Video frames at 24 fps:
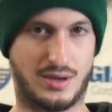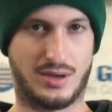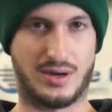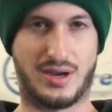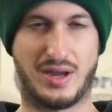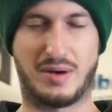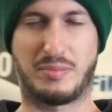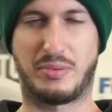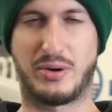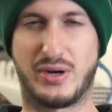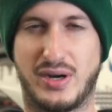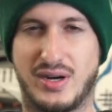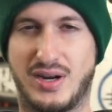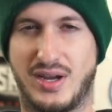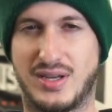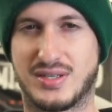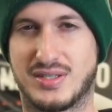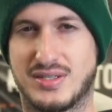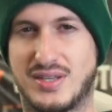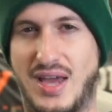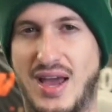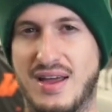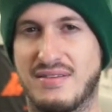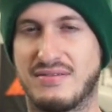I got a pretty nice
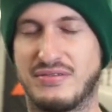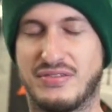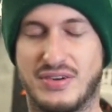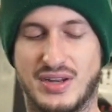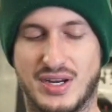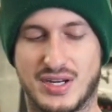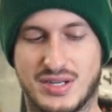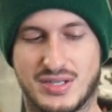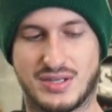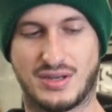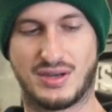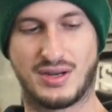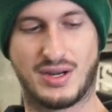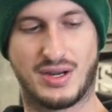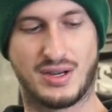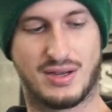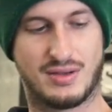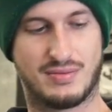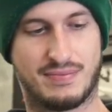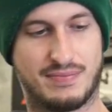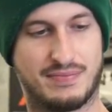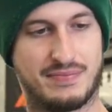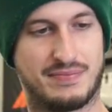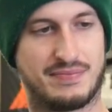satin finish on
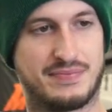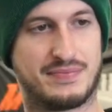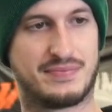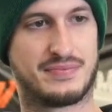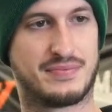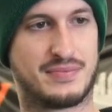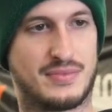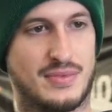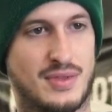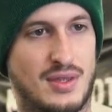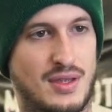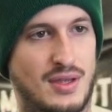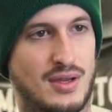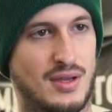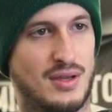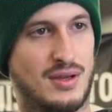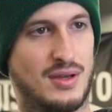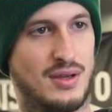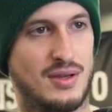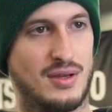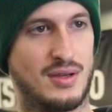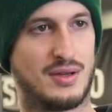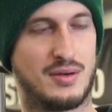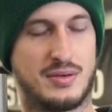it.
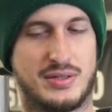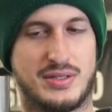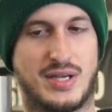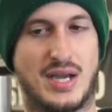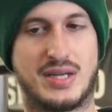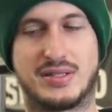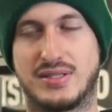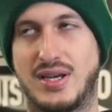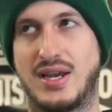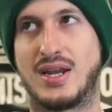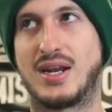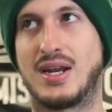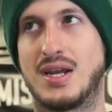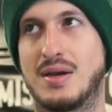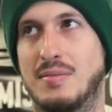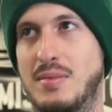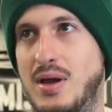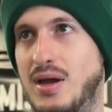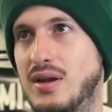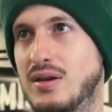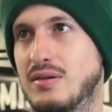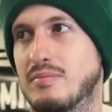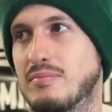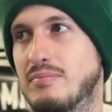Titanium
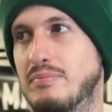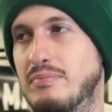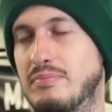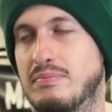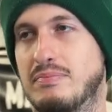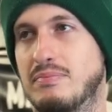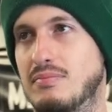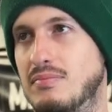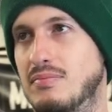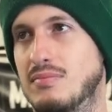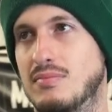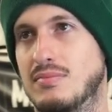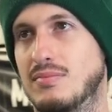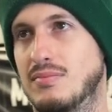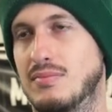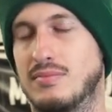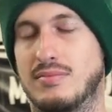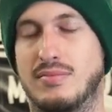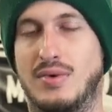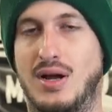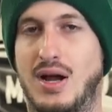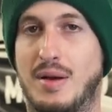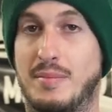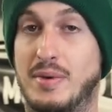and,
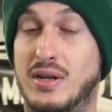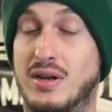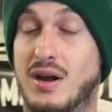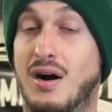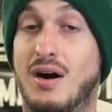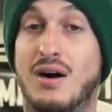I mean,